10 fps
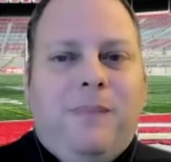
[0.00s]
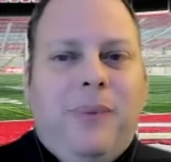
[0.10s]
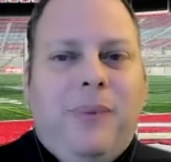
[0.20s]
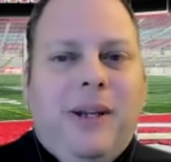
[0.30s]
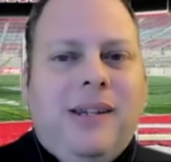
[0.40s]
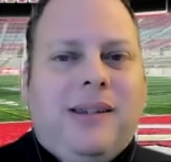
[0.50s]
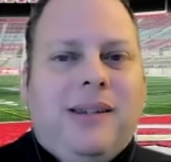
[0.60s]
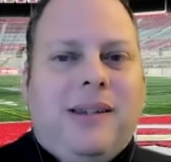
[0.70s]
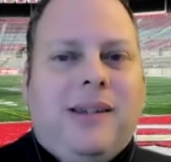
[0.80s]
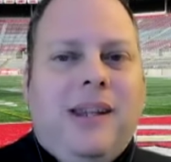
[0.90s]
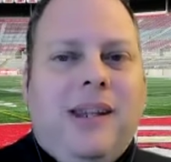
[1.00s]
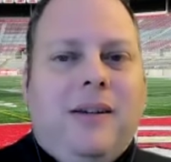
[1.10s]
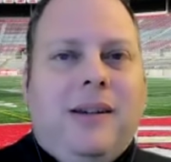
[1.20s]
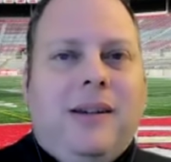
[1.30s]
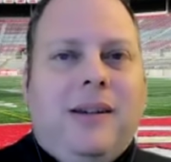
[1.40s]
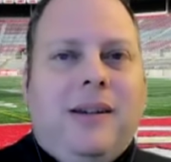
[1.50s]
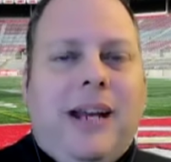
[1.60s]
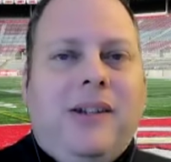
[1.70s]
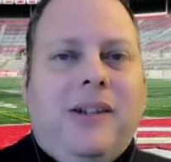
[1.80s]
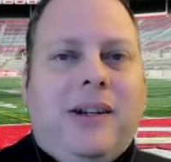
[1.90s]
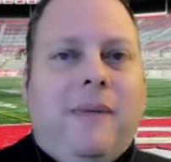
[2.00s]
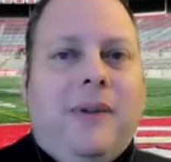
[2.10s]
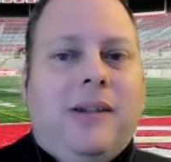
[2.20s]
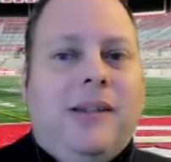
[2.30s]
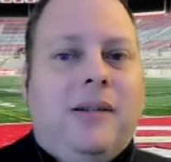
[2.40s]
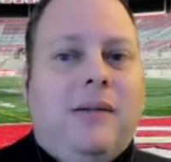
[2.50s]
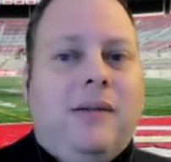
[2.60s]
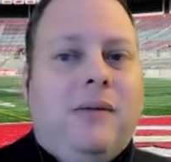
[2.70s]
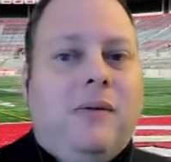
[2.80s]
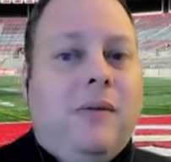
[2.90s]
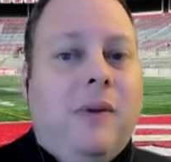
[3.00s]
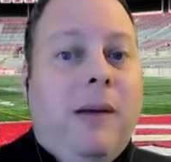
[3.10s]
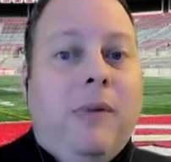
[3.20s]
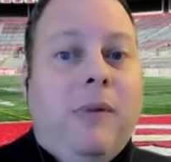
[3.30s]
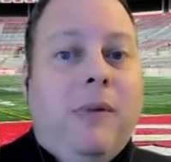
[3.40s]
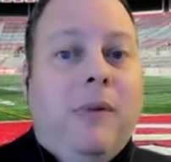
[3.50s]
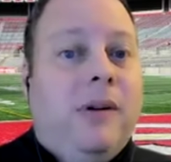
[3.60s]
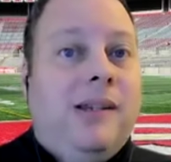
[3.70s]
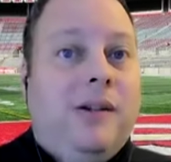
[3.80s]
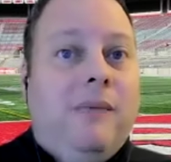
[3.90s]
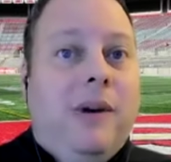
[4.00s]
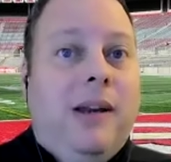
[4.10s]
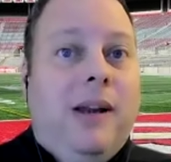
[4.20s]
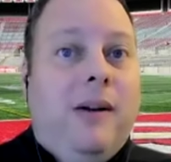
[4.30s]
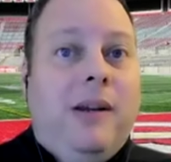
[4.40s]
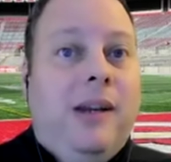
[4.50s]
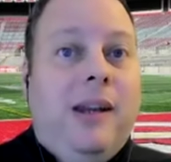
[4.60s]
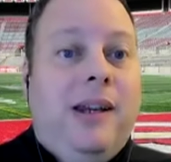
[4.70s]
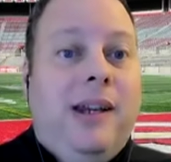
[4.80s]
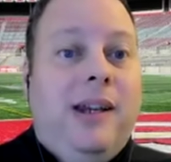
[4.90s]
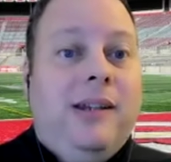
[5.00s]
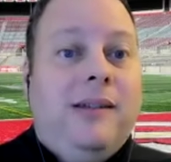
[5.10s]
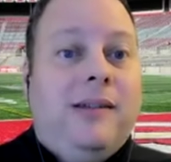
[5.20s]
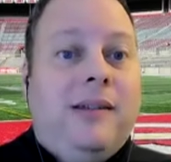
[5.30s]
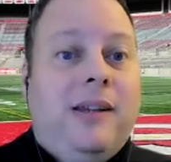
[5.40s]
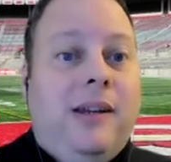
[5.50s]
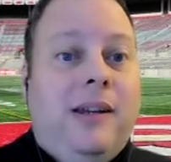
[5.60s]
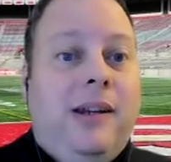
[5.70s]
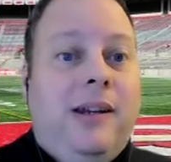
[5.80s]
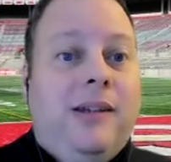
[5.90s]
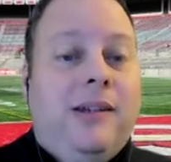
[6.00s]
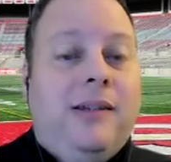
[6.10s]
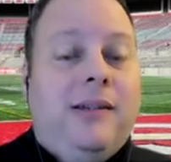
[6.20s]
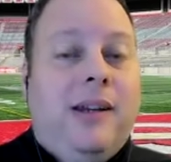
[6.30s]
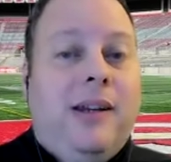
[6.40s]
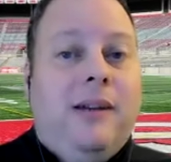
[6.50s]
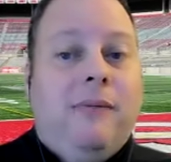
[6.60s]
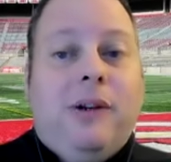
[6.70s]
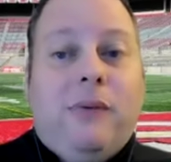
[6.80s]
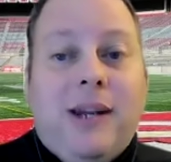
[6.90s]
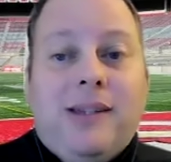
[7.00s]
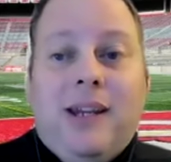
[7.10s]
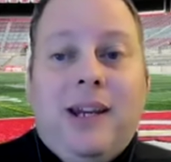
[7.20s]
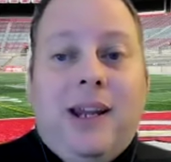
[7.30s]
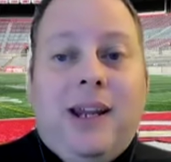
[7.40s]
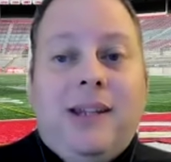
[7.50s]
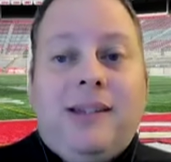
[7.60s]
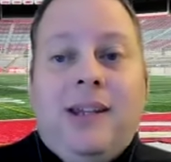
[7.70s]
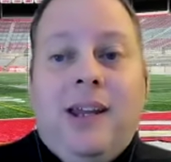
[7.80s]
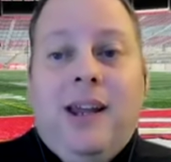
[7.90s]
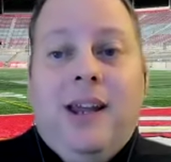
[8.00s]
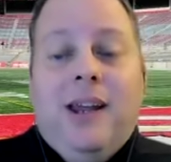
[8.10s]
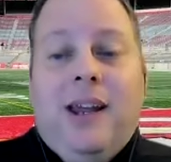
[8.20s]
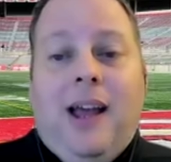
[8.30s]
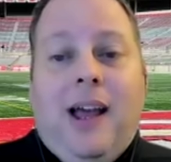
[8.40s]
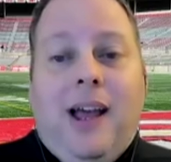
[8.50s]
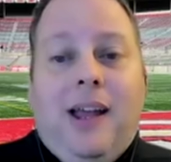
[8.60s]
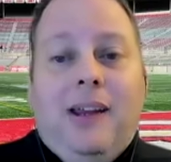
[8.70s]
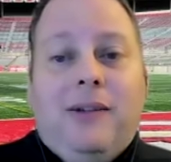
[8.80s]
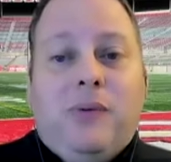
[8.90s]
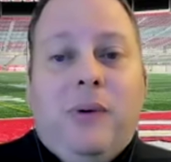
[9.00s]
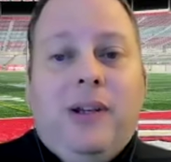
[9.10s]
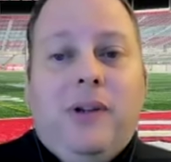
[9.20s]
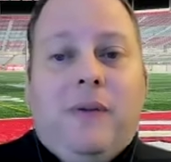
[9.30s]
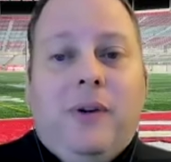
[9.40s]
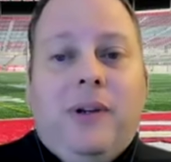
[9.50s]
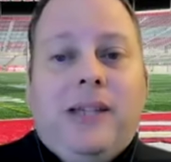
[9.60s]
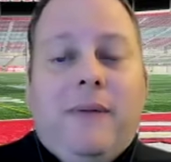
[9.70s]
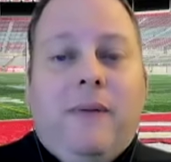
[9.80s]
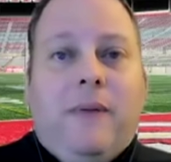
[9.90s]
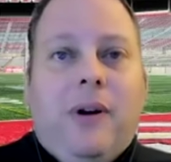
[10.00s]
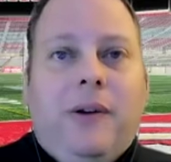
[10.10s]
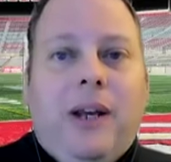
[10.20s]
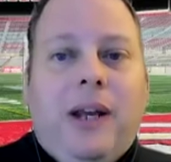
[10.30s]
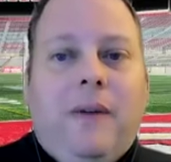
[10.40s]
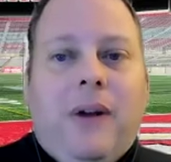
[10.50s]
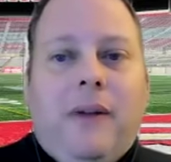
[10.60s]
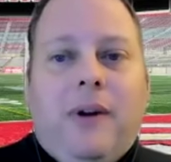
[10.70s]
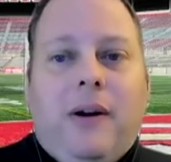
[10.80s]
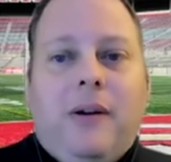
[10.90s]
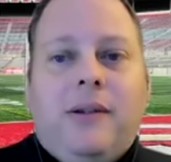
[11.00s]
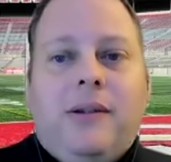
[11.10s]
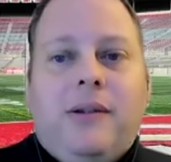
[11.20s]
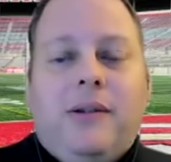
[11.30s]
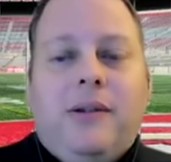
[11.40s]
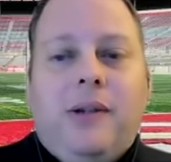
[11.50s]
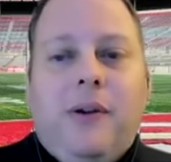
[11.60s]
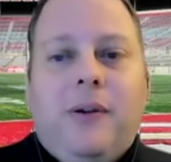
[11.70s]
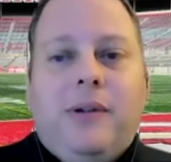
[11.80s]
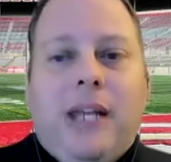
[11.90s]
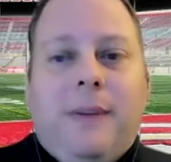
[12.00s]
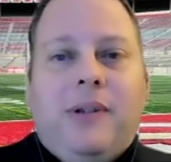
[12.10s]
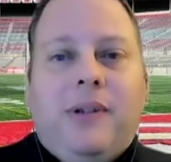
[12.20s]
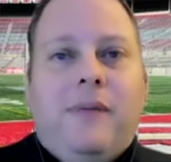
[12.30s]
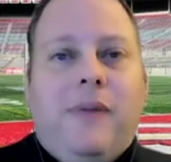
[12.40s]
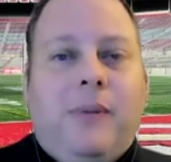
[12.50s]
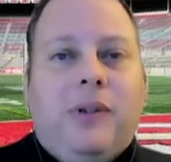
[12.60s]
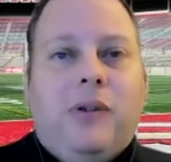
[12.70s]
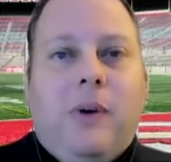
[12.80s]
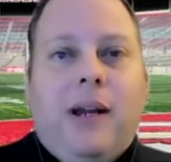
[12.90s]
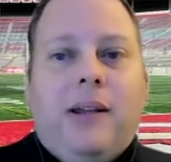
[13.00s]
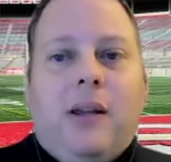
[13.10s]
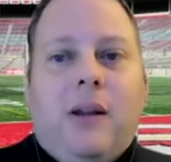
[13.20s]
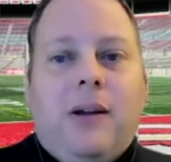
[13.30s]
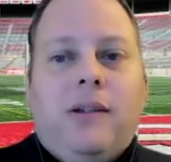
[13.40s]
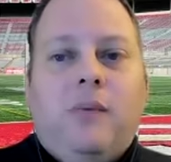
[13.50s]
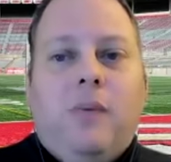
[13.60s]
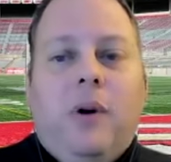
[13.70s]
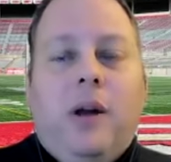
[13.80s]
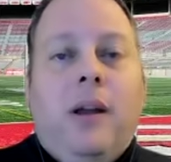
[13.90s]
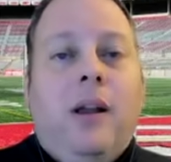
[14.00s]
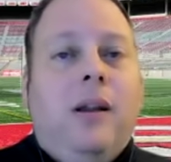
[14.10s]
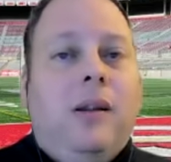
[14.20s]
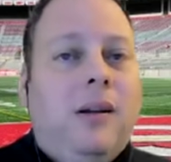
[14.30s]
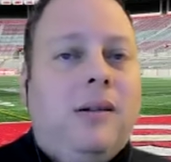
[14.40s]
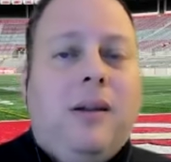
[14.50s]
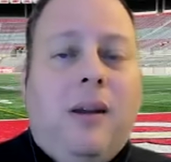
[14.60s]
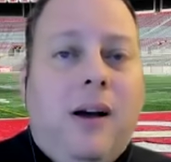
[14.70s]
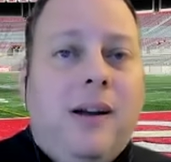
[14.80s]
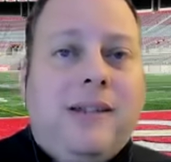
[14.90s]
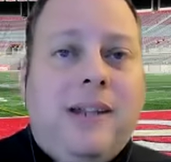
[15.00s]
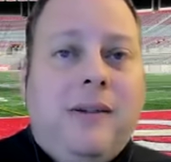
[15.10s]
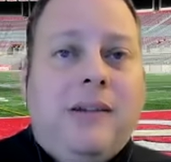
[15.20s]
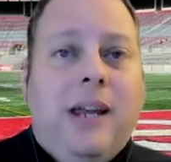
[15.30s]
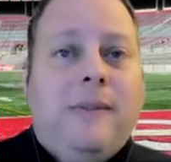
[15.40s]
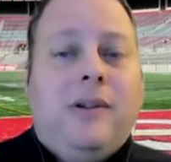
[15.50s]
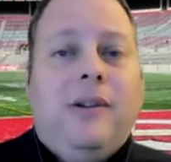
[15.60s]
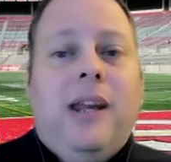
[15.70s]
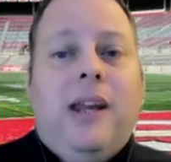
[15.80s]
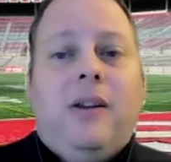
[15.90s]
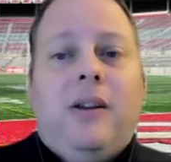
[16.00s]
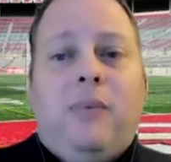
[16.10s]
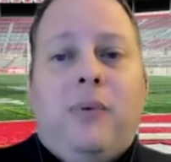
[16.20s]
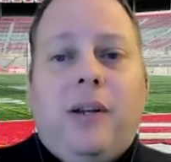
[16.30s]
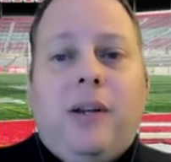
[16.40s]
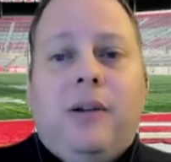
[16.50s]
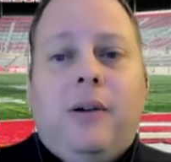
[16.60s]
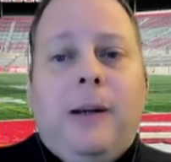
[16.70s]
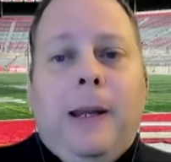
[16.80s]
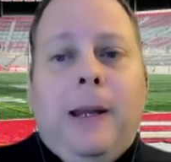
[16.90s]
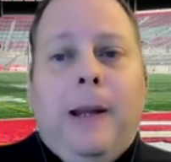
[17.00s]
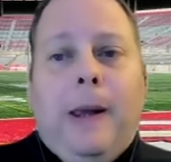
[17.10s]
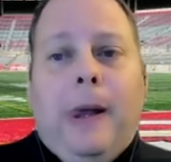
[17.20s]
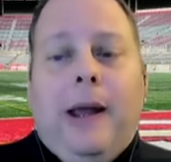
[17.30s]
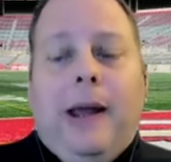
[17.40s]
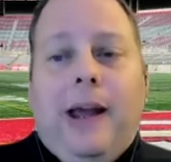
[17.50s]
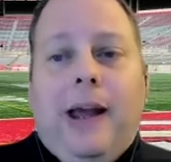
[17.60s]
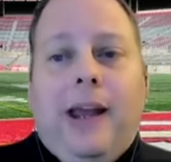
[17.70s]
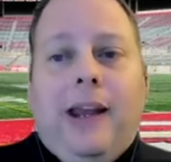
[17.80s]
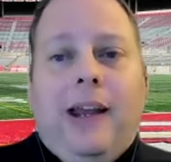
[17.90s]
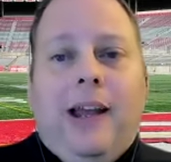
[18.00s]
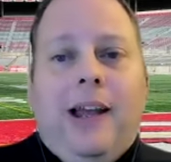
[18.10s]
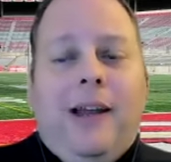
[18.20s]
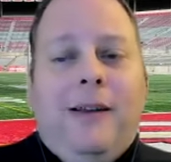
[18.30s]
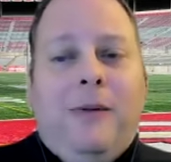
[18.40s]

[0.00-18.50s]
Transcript: biggest thing that, that I took out of this is Graham Mertz isn't good right now, and he, and he is he is uh, regressing. I guess twenty two of thirty seven for one hundred eighty five yards, two interceptions, fumbled twice, lost one, looked lost out times, couldn't handle the pressure. I, I